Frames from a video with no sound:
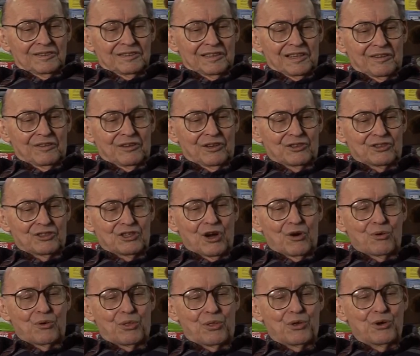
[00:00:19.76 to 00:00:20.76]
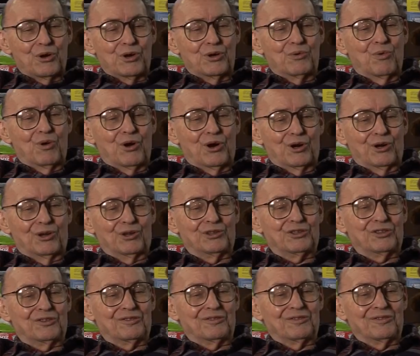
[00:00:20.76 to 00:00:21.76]
And there's no third
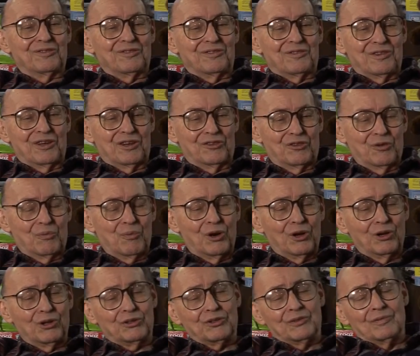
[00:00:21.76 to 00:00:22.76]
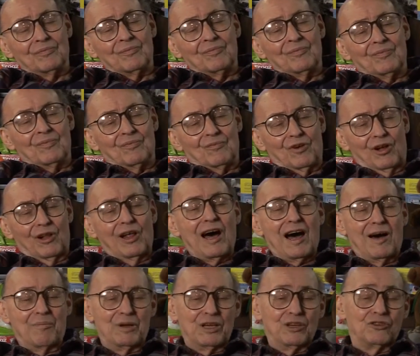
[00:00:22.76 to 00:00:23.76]
world. There's the world, well,
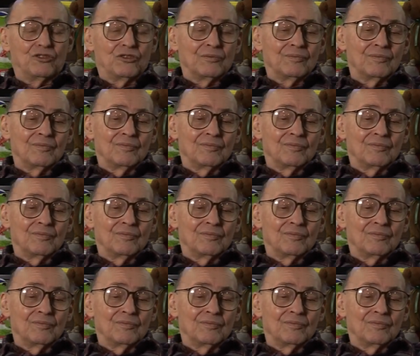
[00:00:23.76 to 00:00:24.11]
hobbies.